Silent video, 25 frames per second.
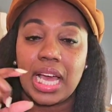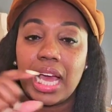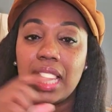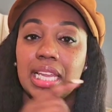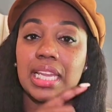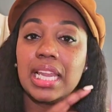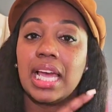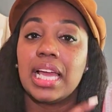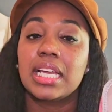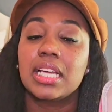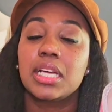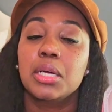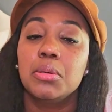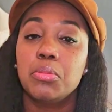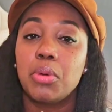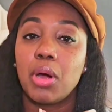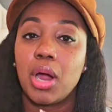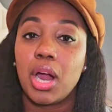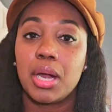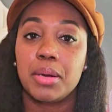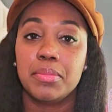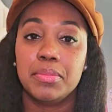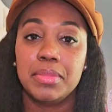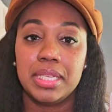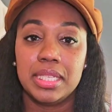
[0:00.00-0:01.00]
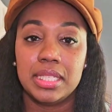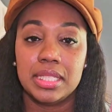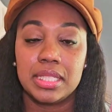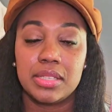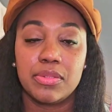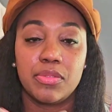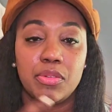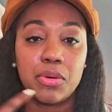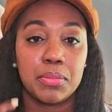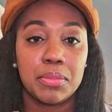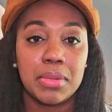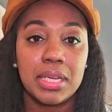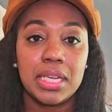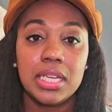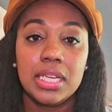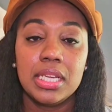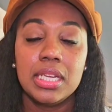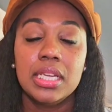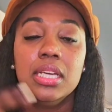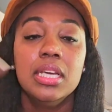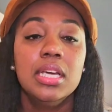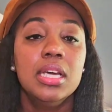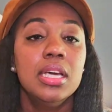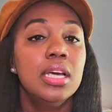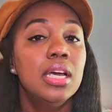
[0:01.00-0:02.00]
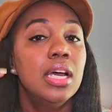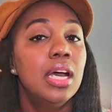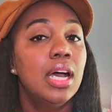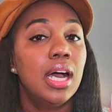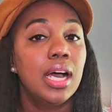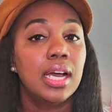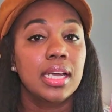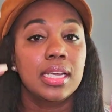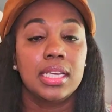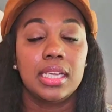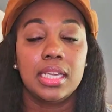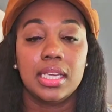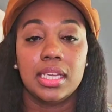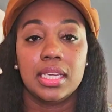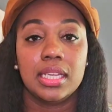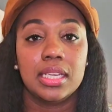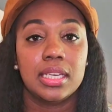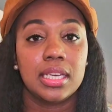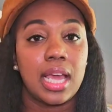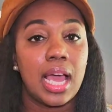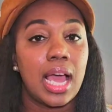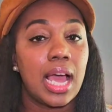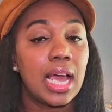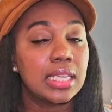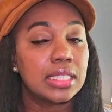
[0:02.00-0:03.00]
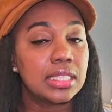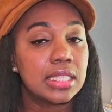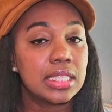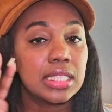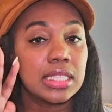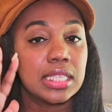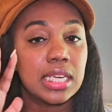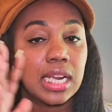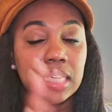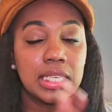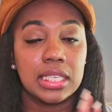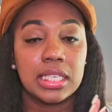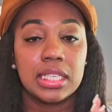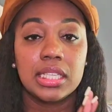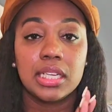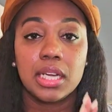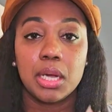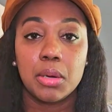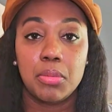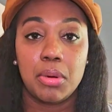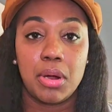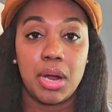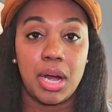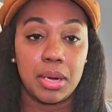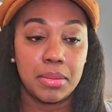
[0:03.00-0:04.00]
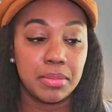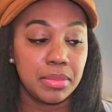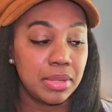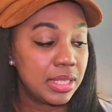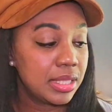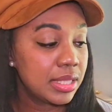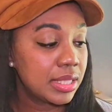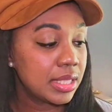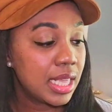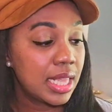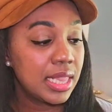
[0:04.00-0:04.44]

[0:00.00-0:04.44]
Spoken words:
I like compartments. For me, again, I need compartments.